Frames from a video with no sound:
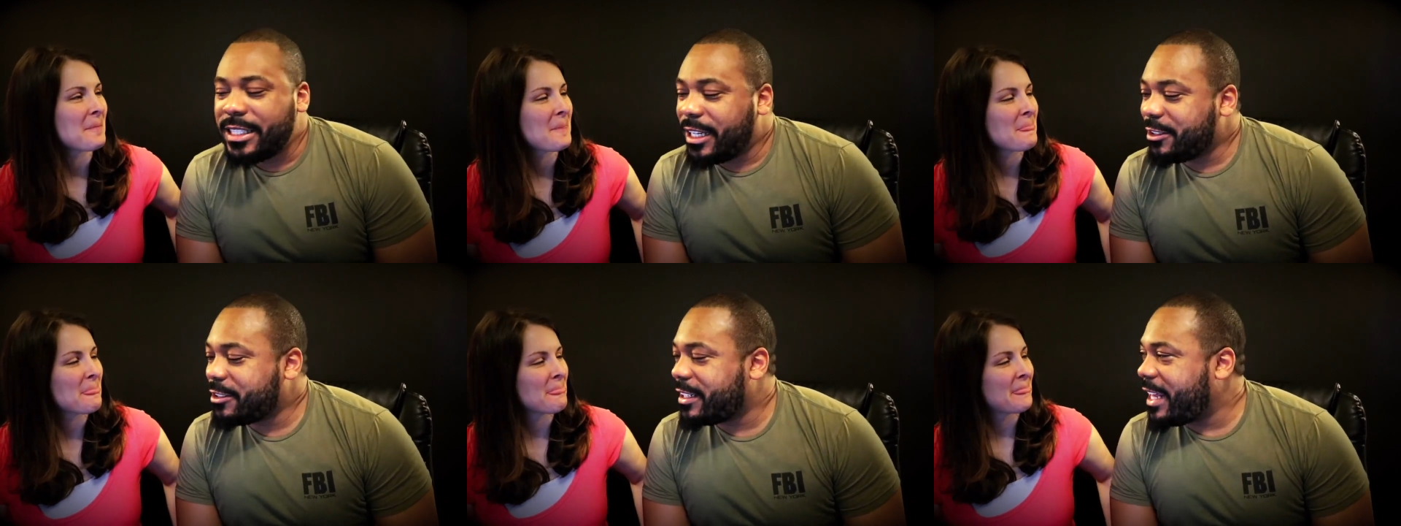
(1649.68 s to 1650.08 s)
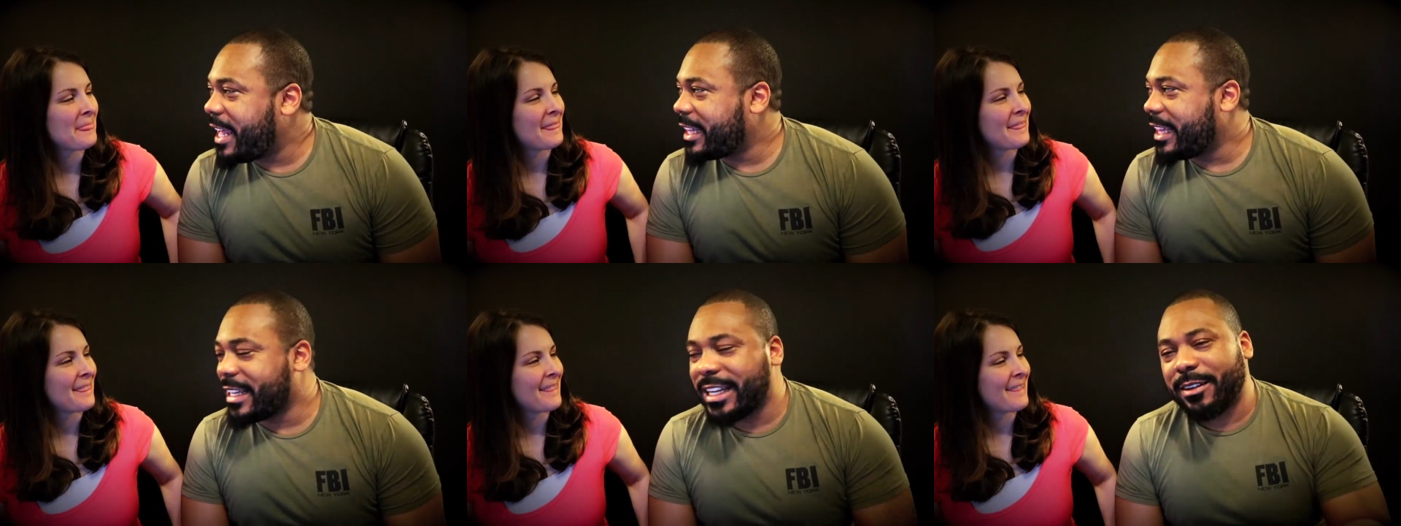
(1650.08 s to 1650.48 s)
Speaker 1: I was trying to
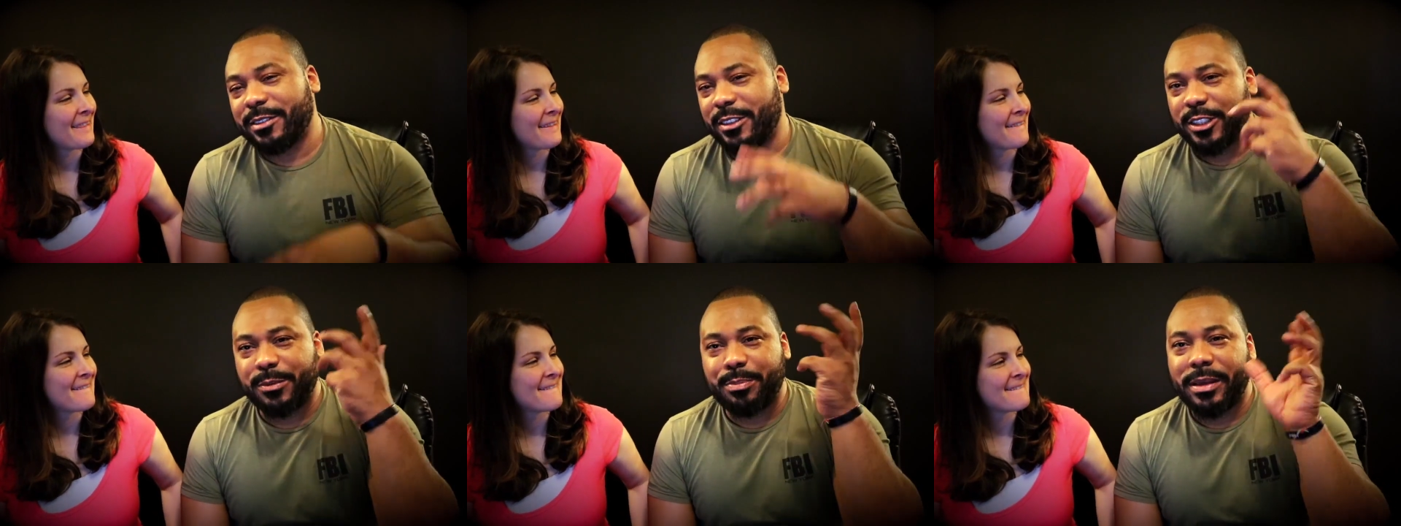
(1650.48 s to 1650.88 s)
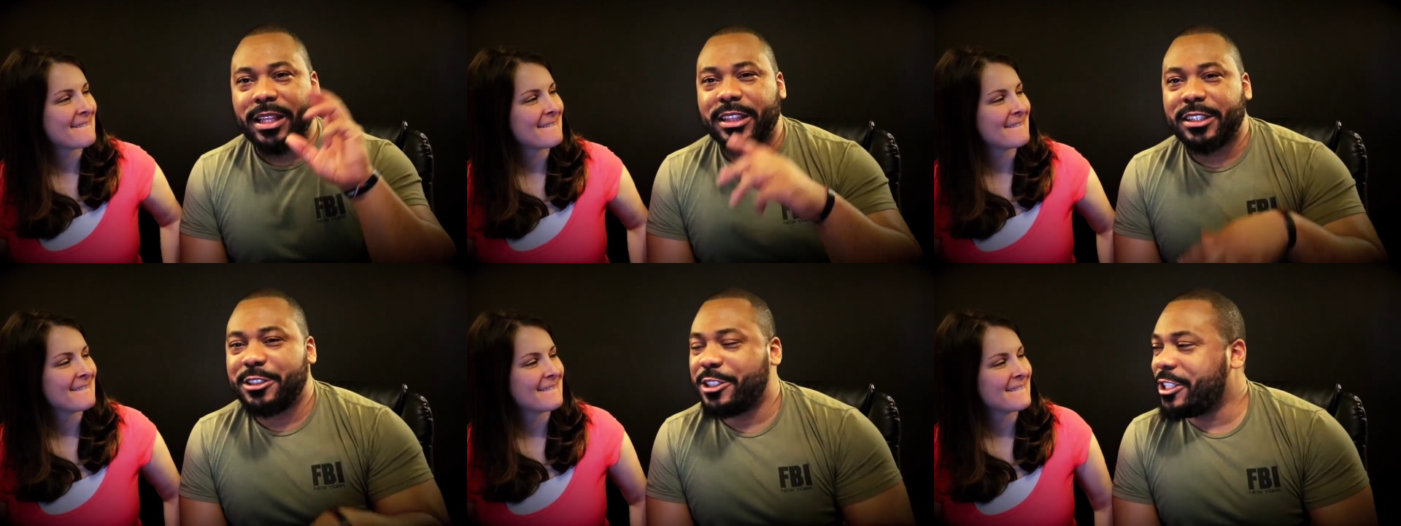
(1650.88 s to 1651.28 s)
act like I was just big
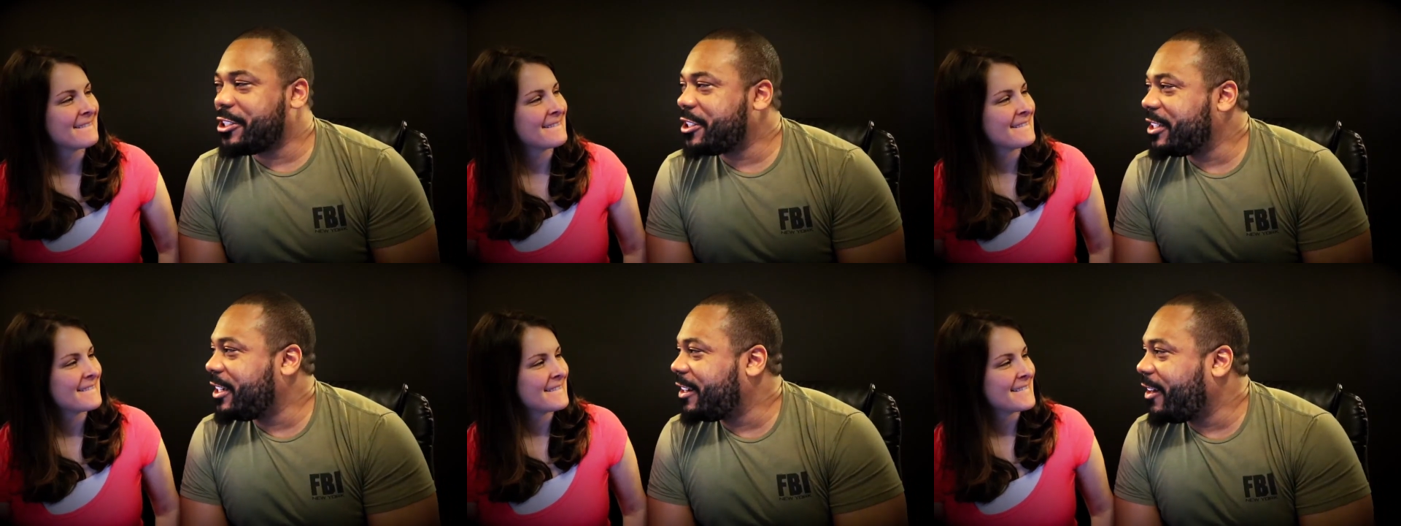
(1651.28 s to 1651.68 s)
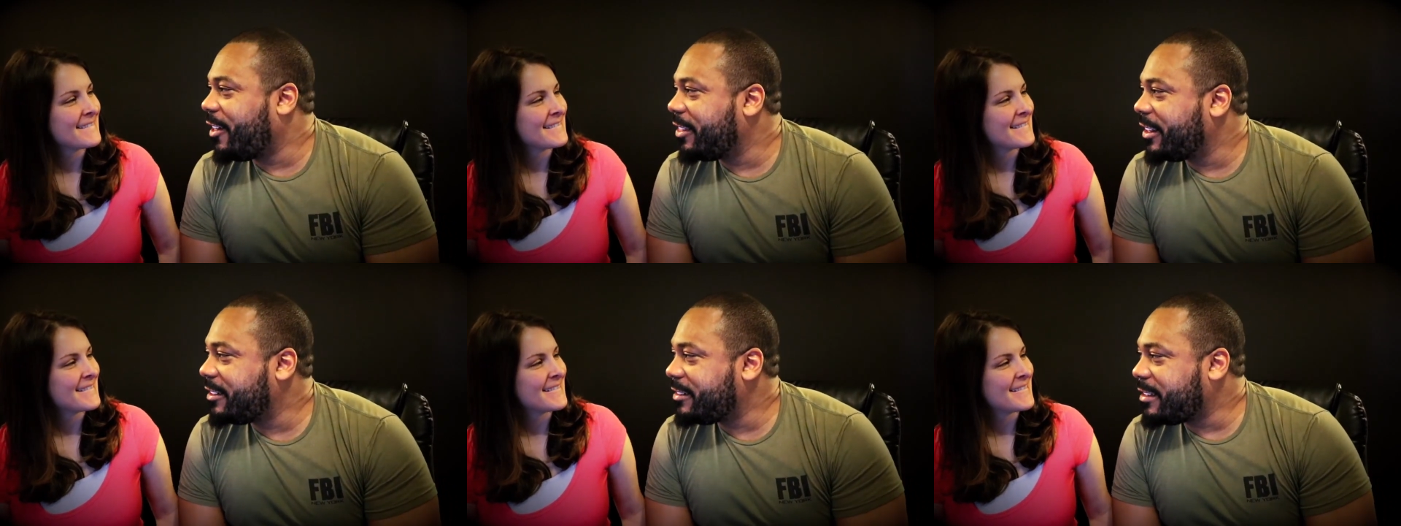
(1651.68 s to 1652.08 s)
logician and
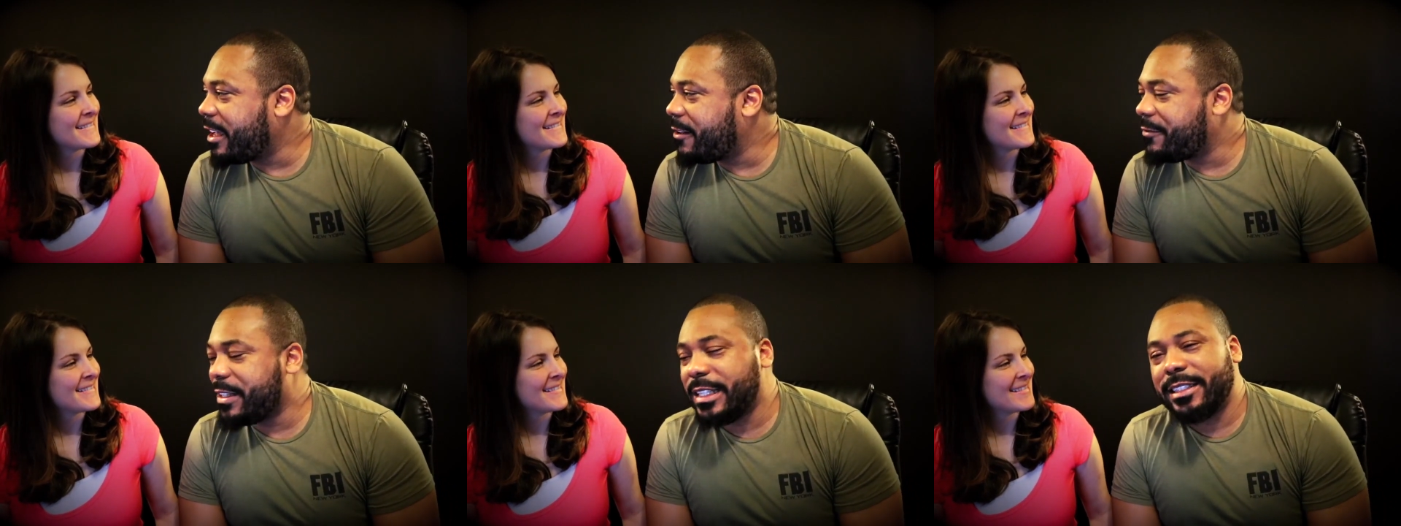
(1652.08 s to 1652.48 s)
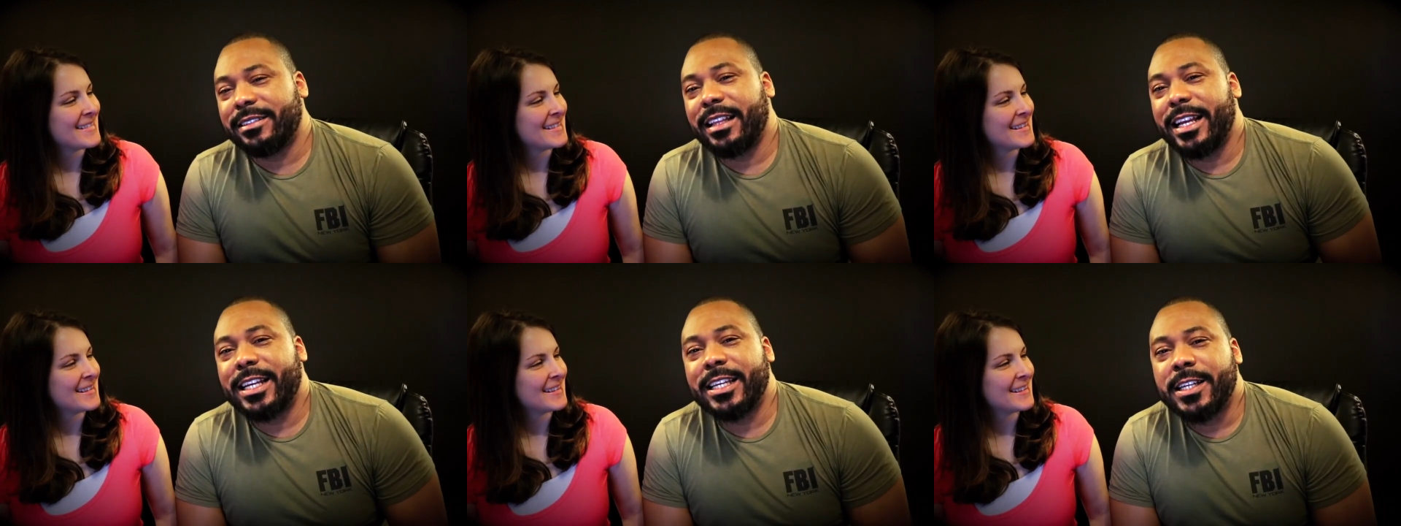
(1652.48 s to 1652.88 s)
all this stuff, and he's
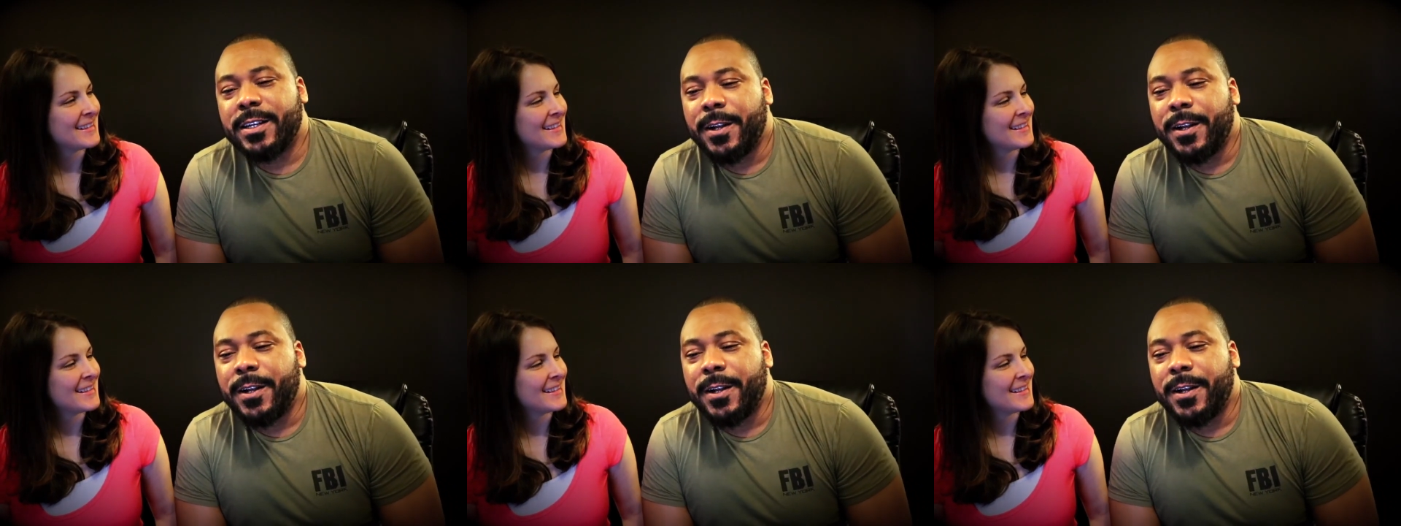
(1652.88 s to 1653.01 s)
like